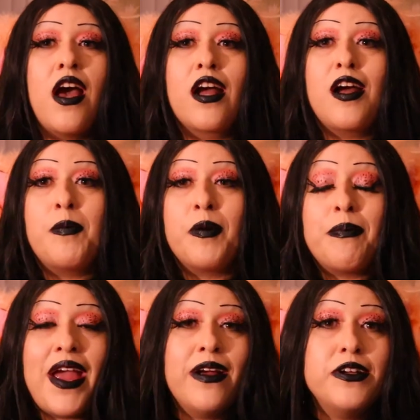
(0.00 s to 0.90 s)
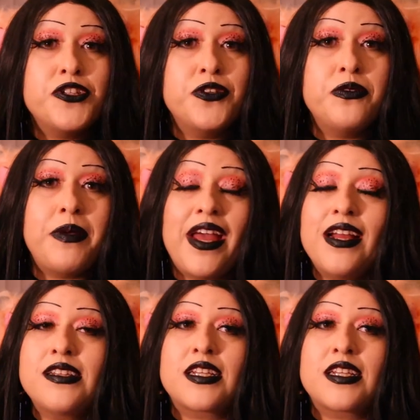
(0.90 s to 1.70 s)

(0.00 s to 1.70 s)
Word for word: a couple parachute pants,